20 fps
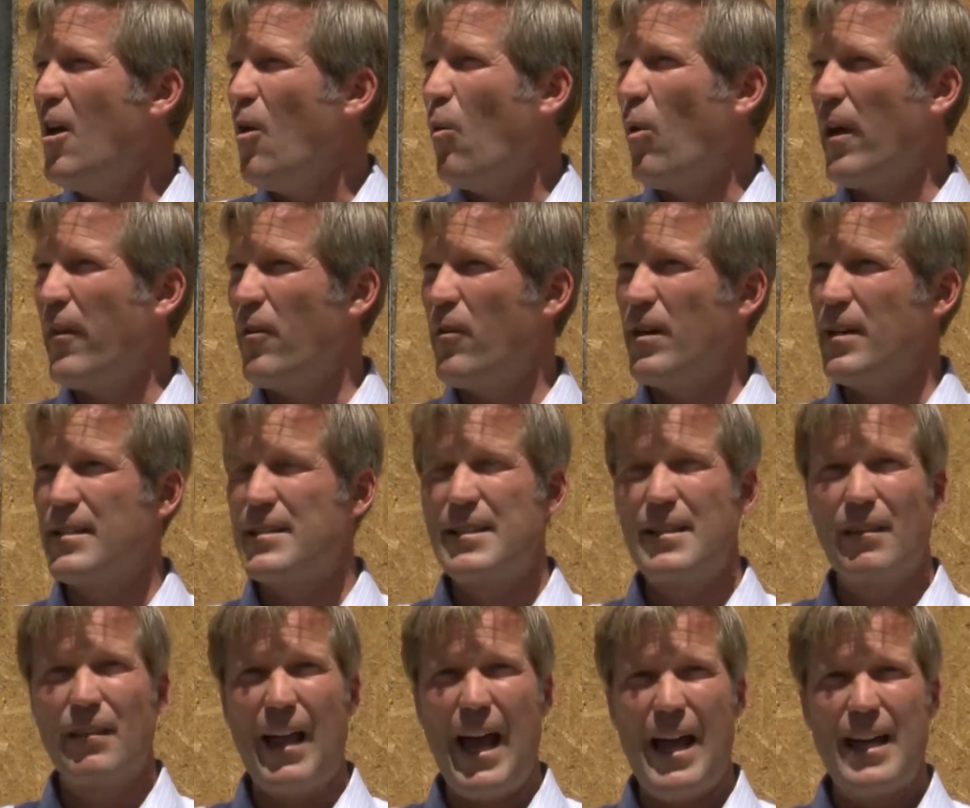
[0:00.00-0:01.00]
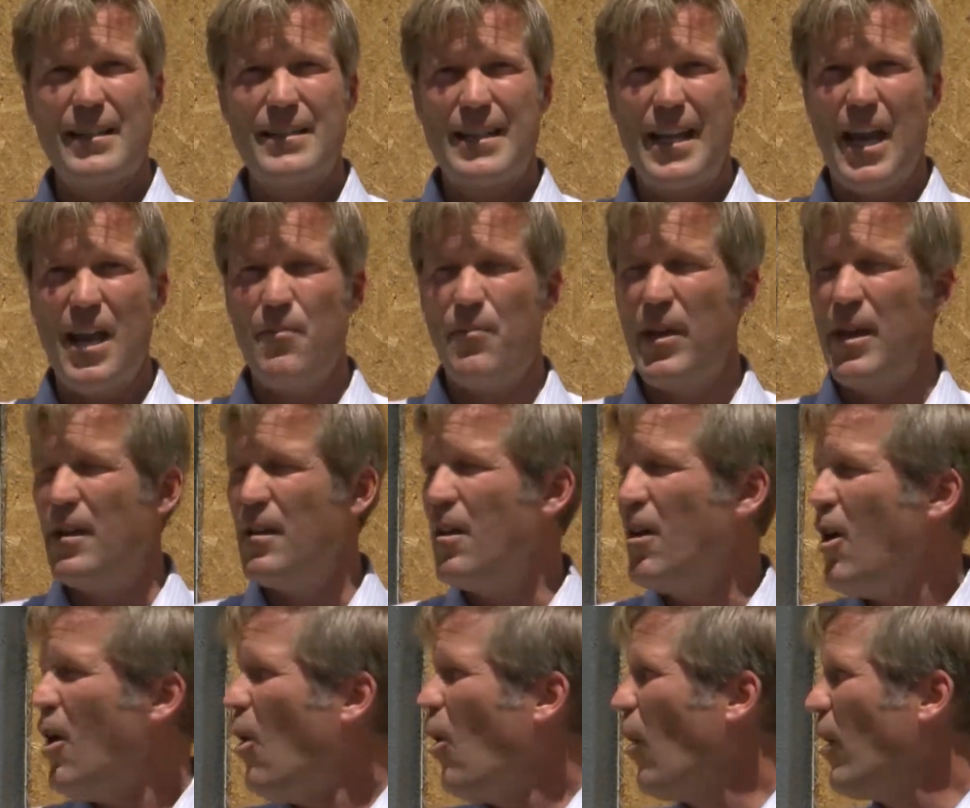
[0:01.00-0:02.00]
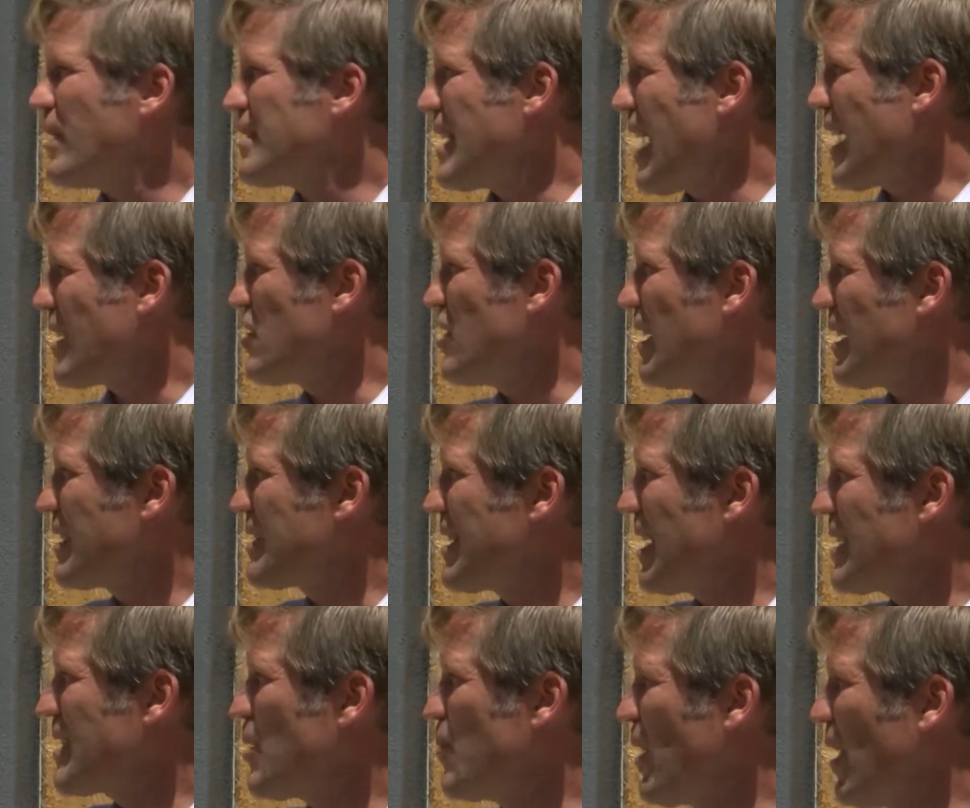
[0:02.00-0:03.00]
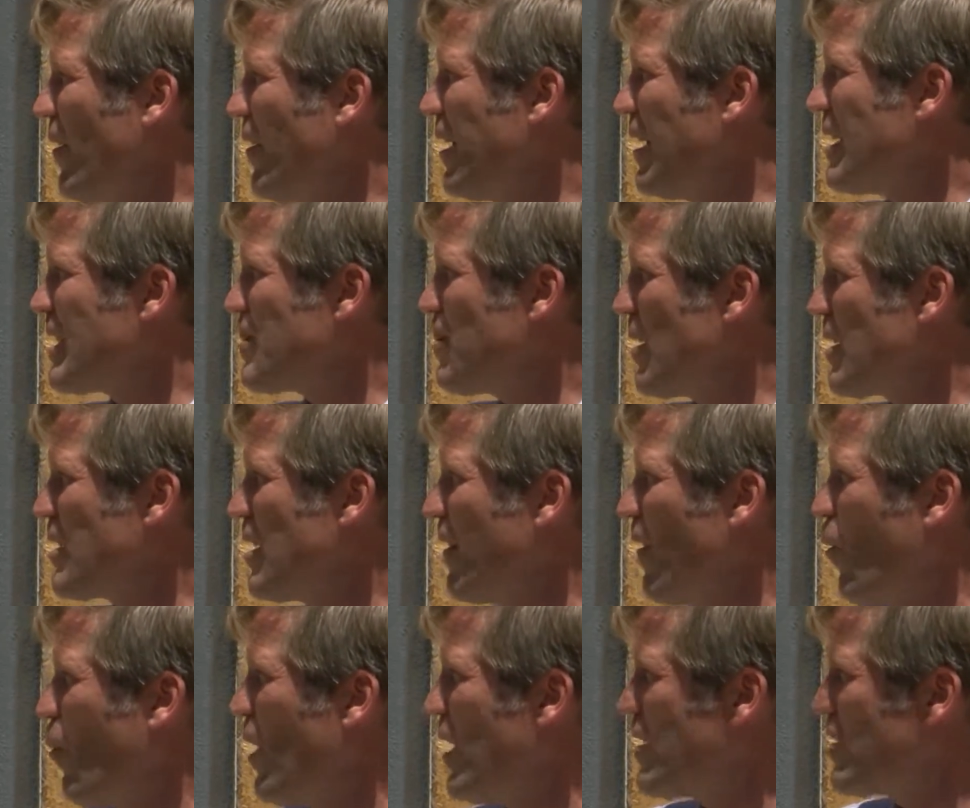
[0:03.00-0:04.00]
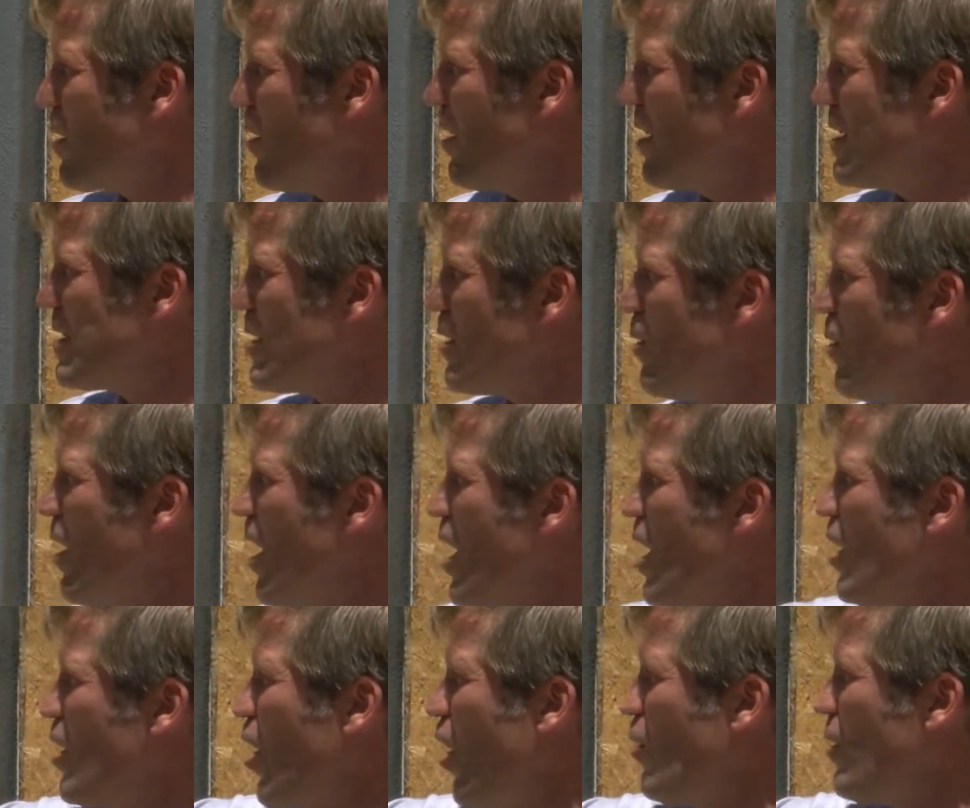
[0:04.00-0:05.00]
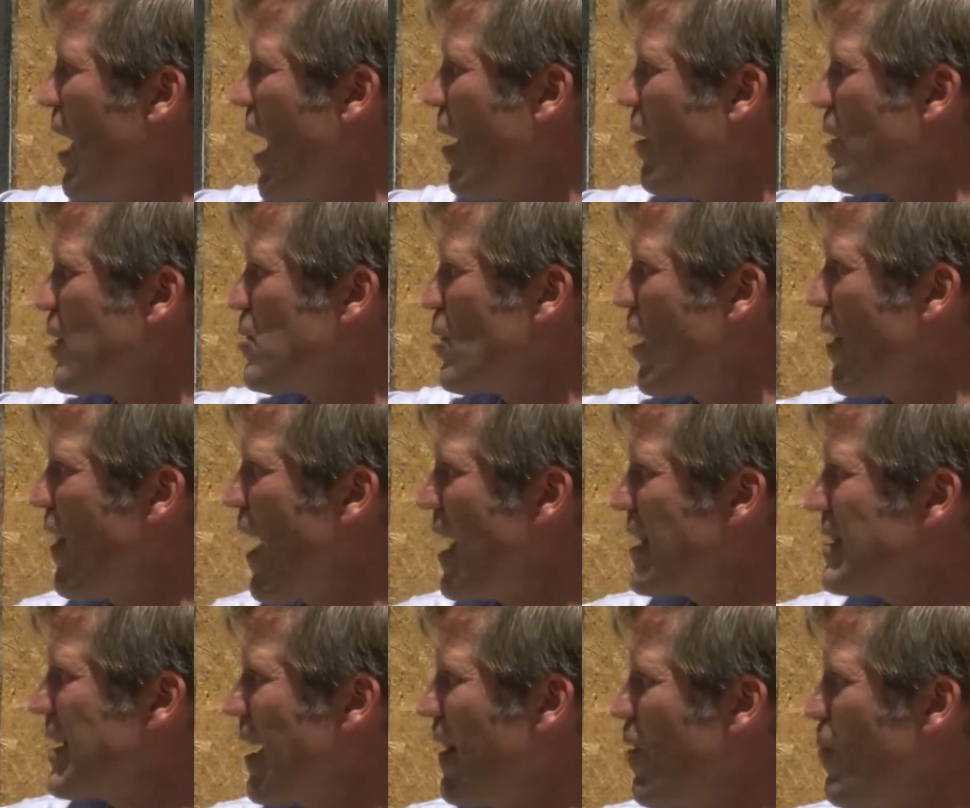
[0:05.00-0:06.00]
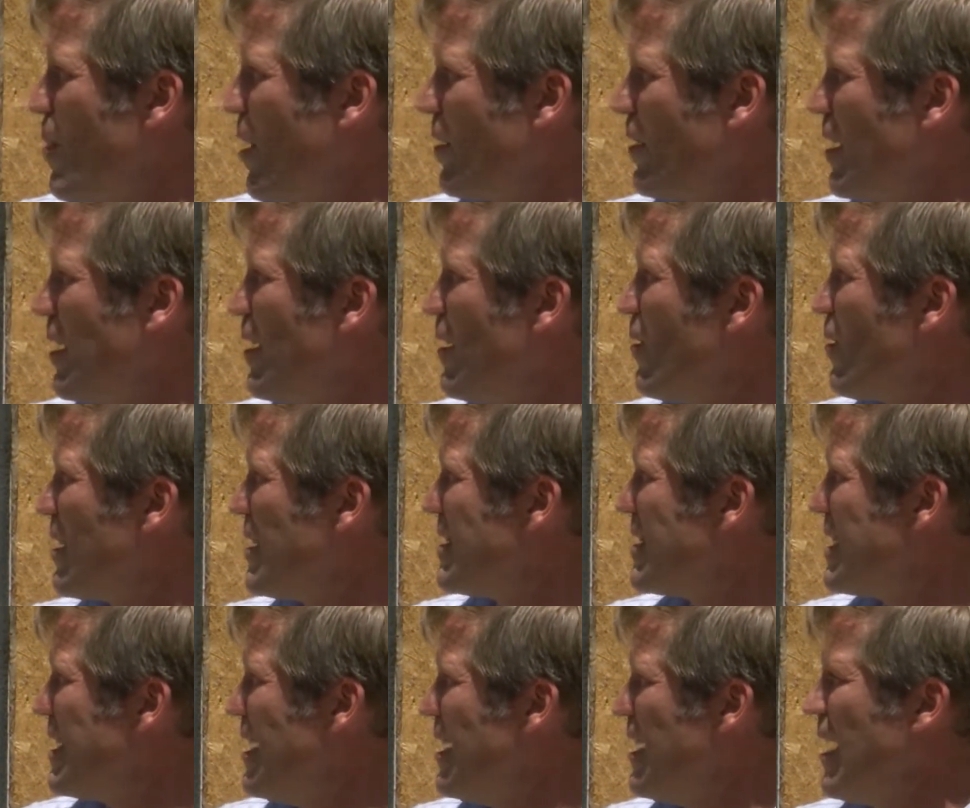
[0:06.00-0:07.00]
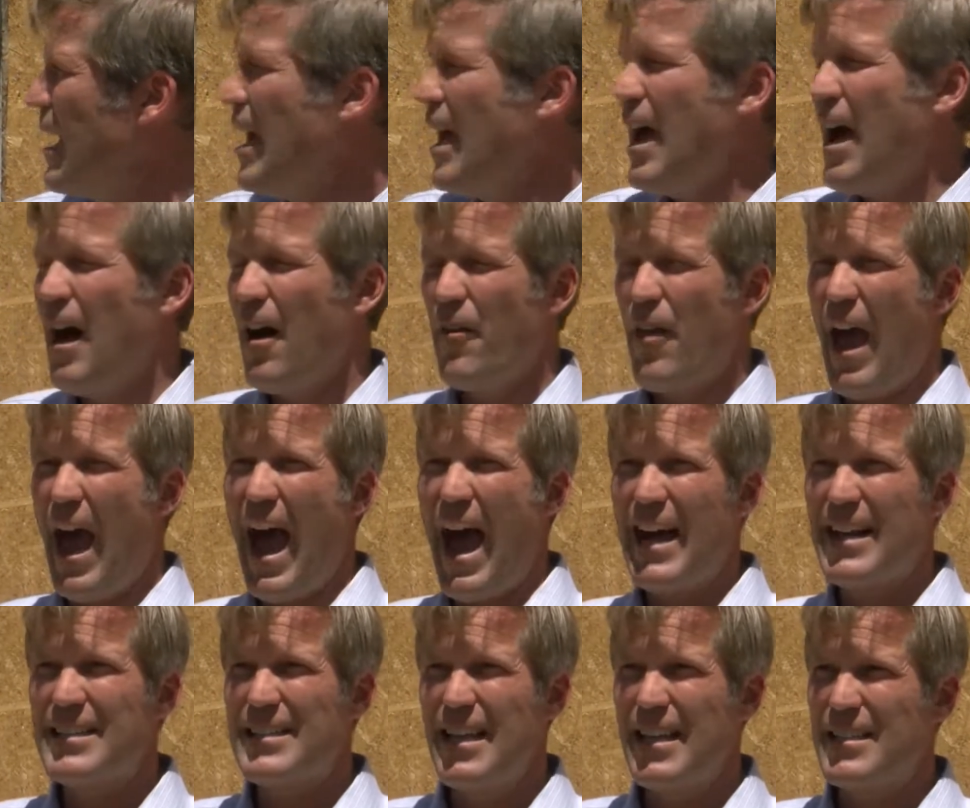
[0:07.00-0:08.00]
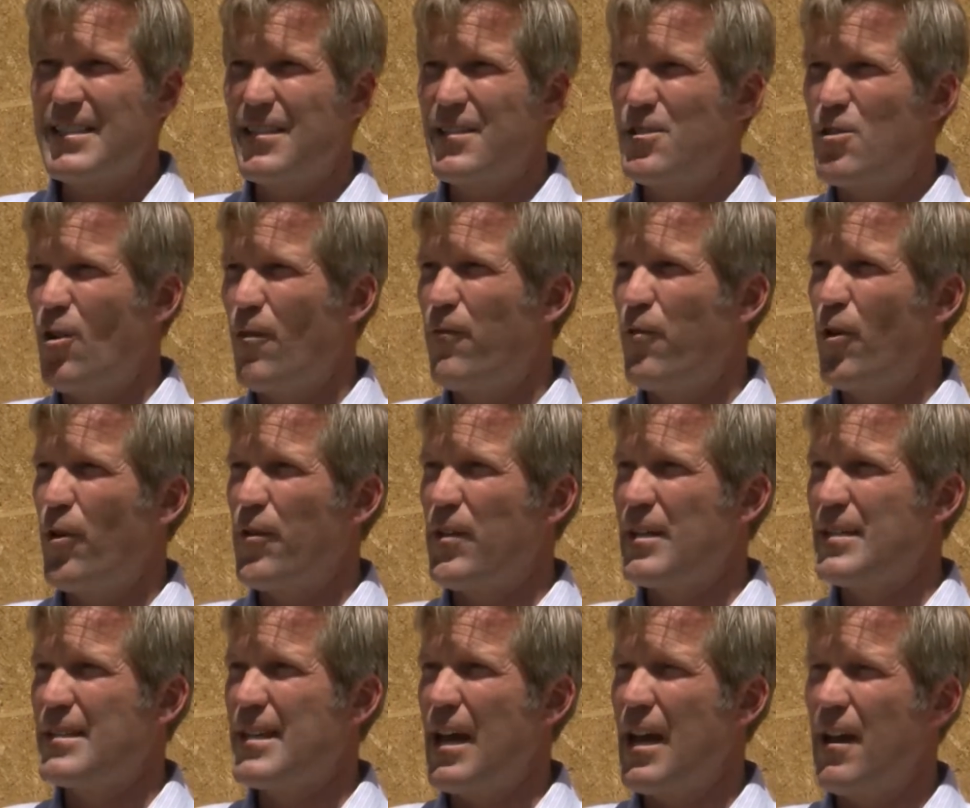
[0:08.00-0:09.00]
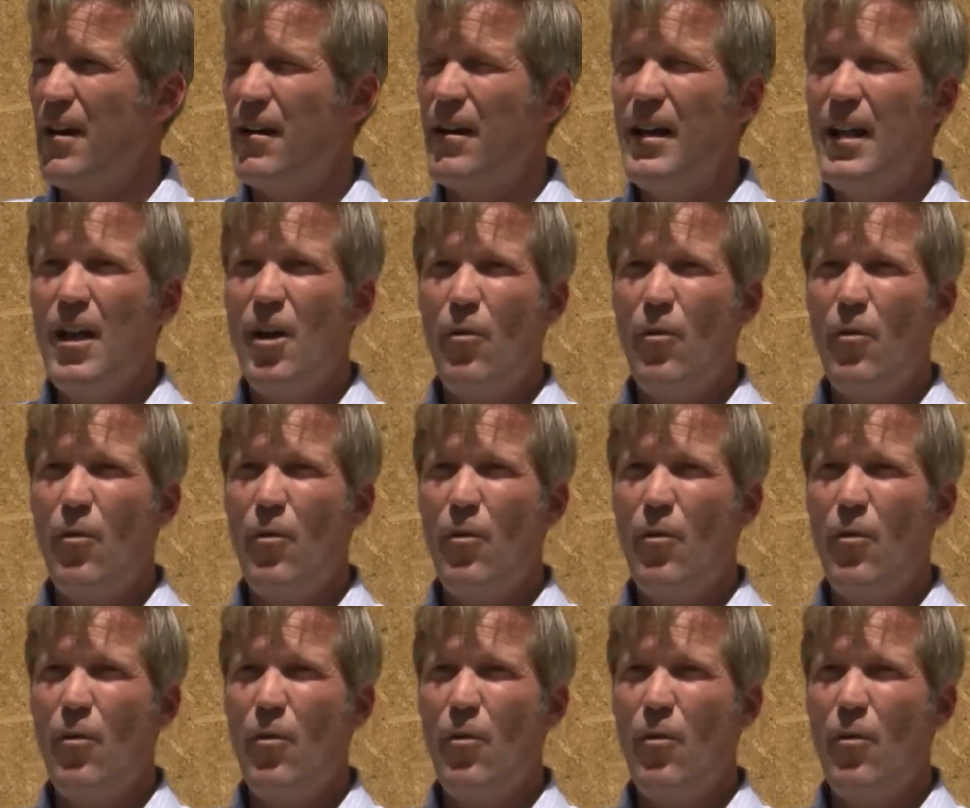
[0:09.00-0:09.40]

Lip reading: whether it's landscaping, or it's actually accessibility, especially in the winter, and as you go down to sort of that side of the building, you can see how the access and so forth is there.